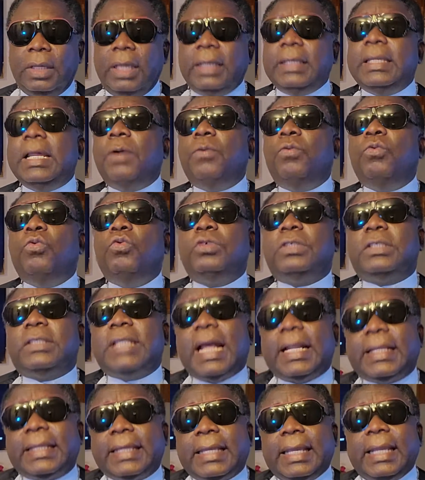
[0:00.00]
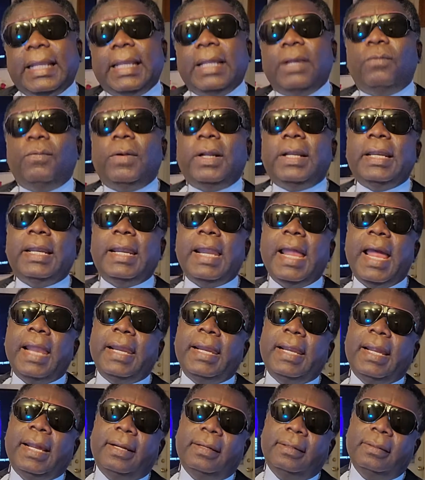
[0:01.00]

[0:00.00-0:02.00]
And then we'll start killing one another.